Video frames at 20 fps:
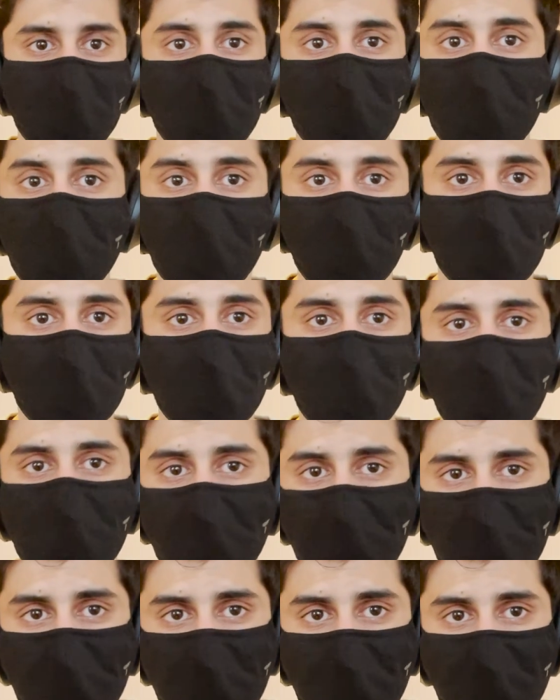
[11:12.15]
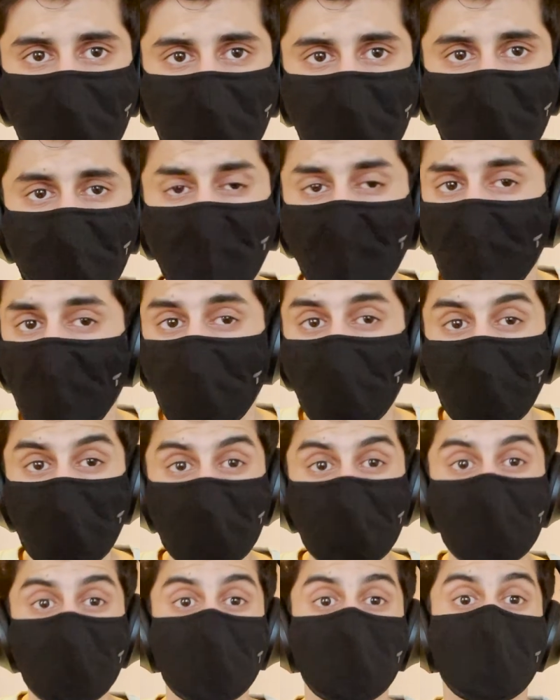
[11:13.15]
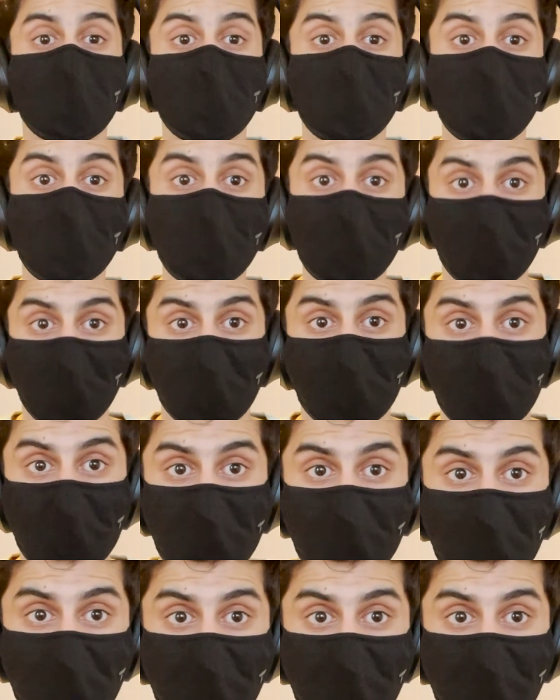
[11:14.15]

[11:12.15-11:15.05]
superchargers, which is huge.